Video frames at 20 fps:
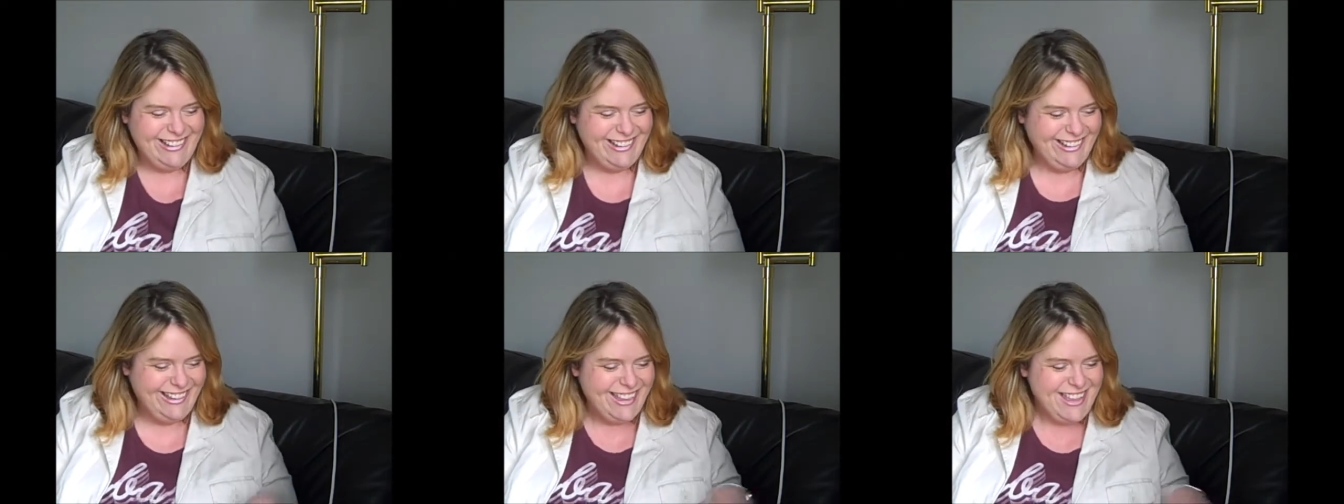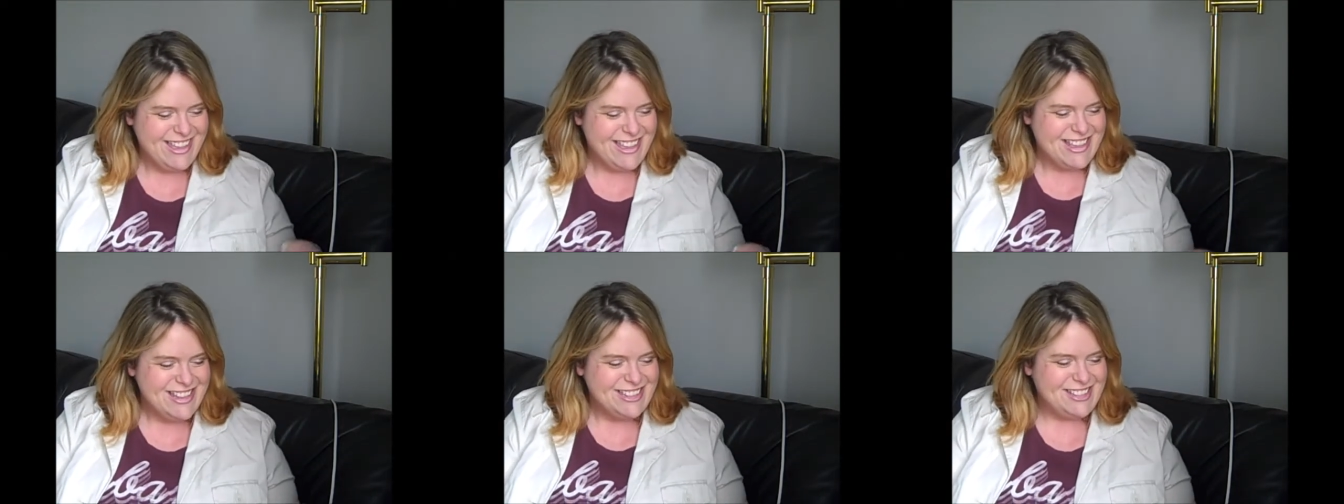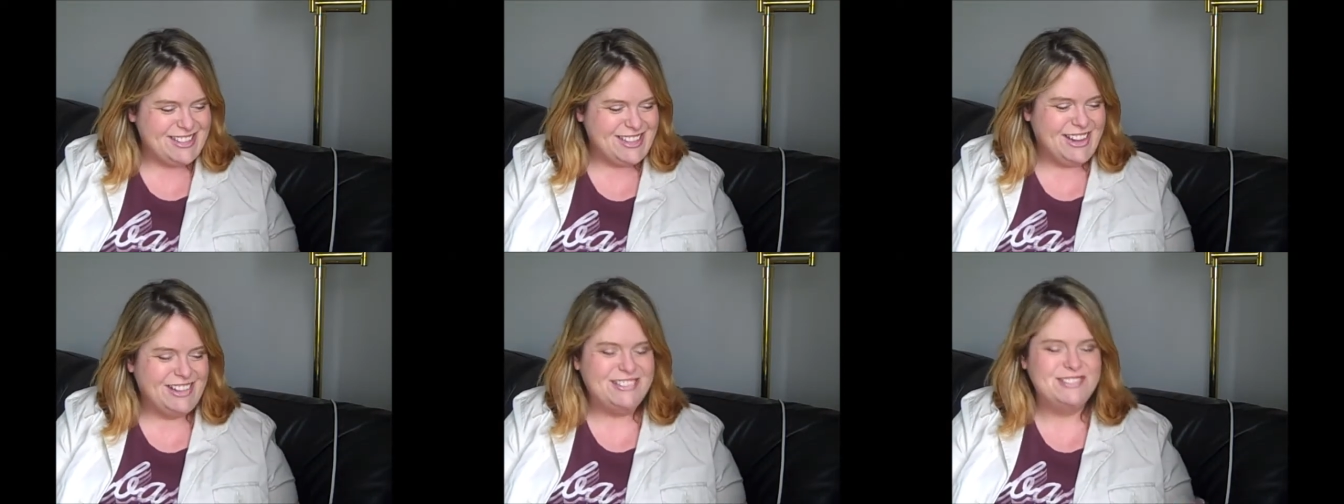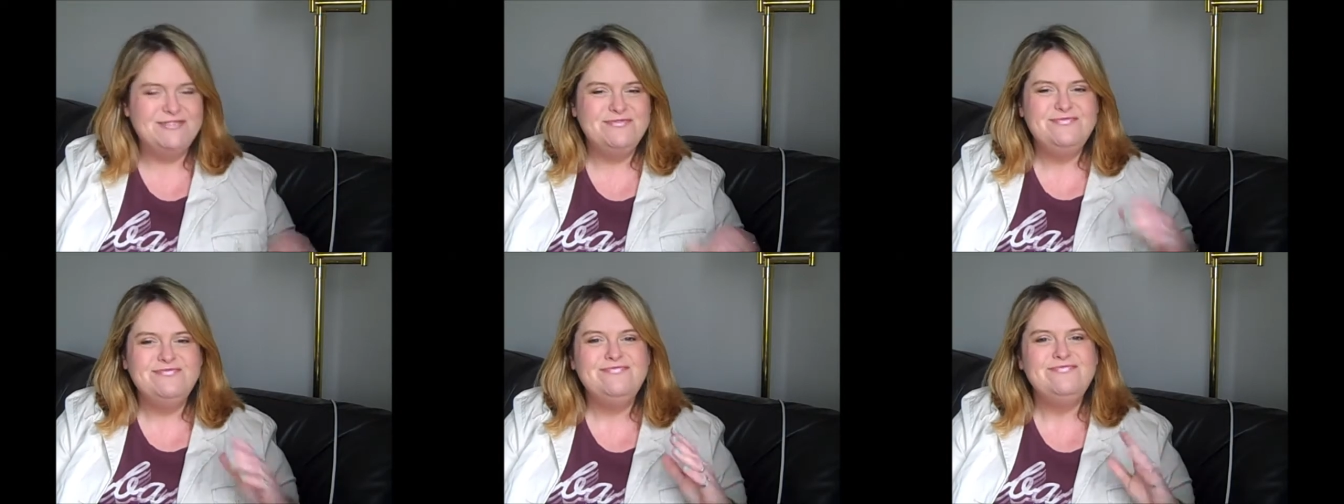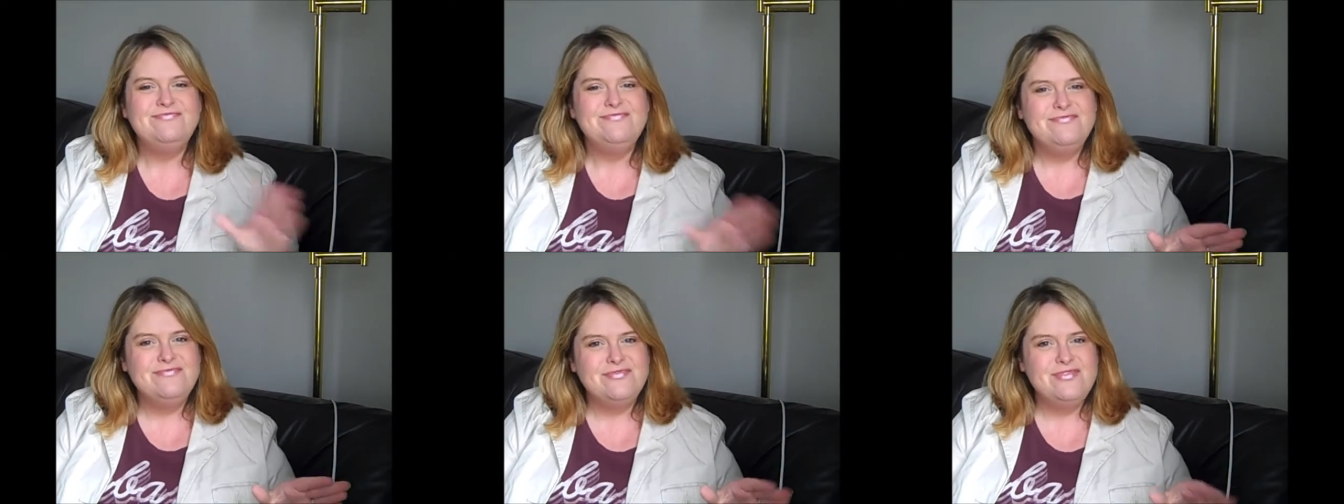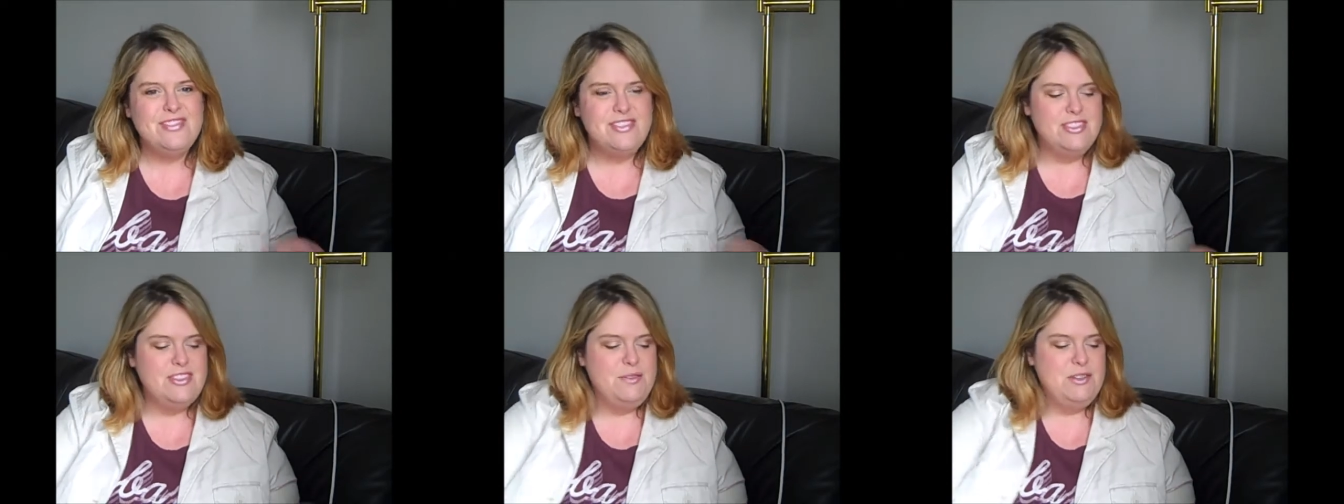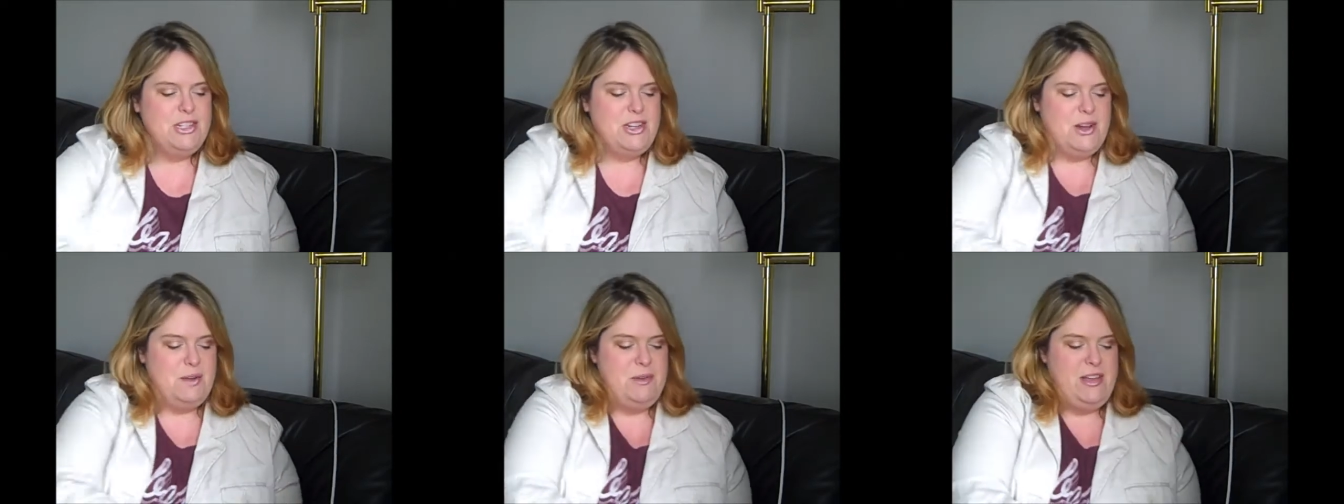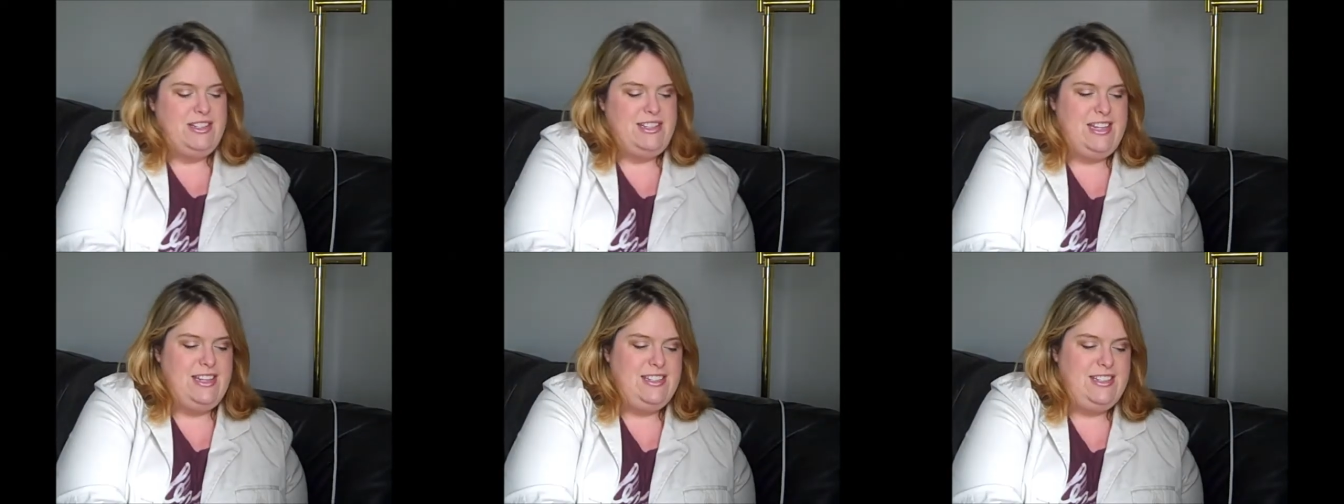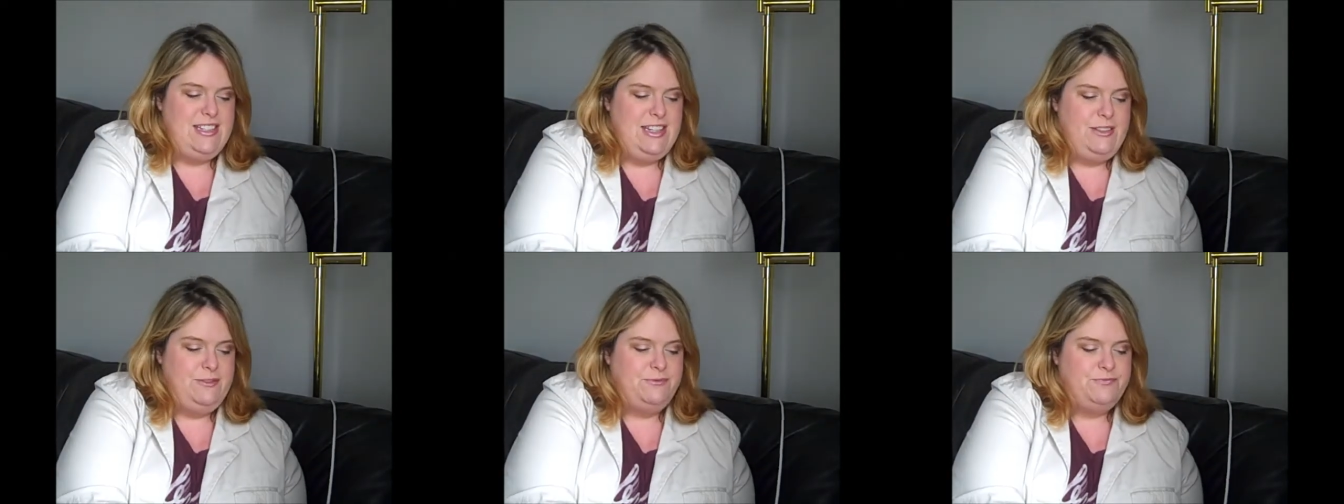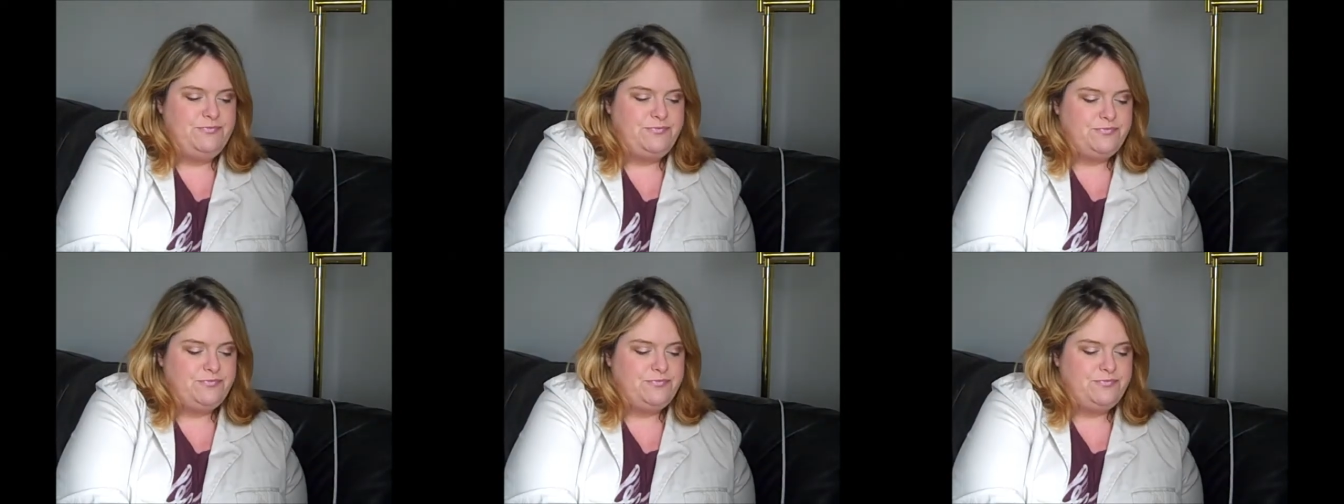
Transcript: So let me talk about Scentsy.